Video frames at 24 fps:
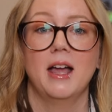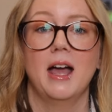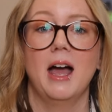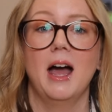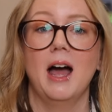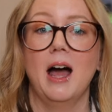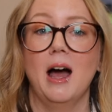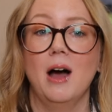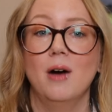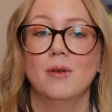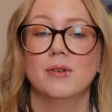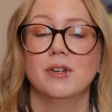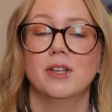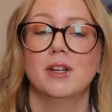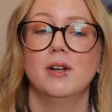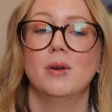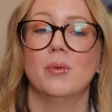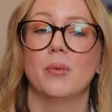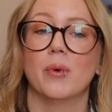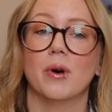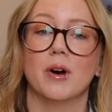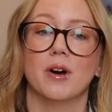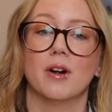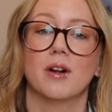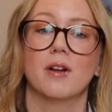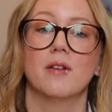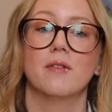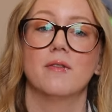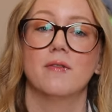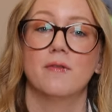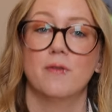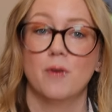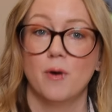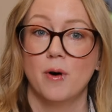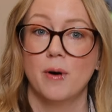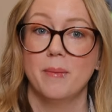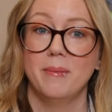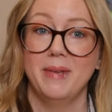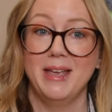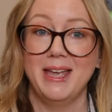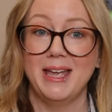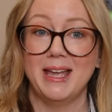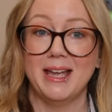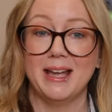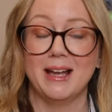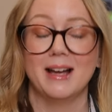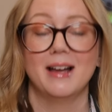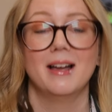how did it work for
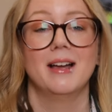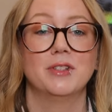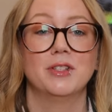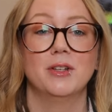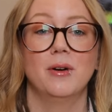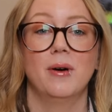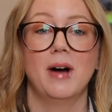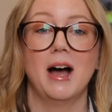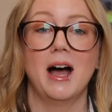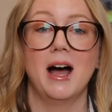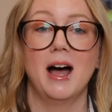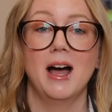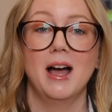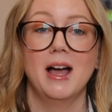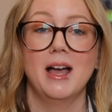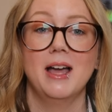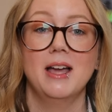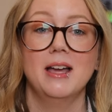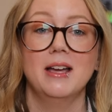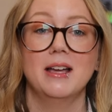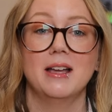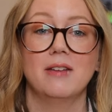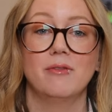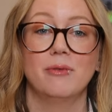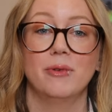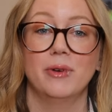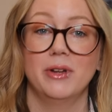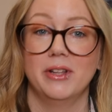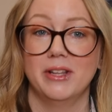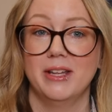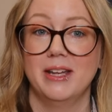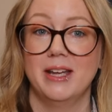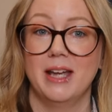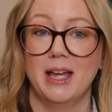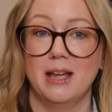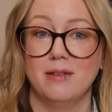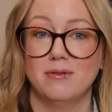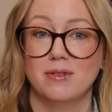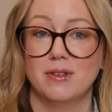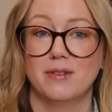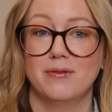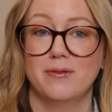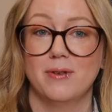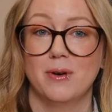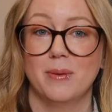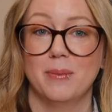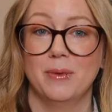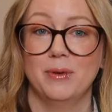me. So I really gave the
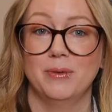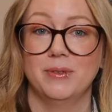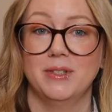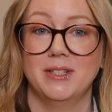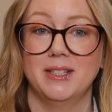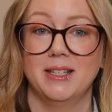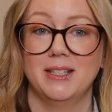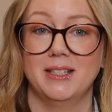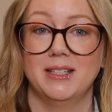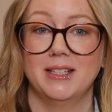Formoonsa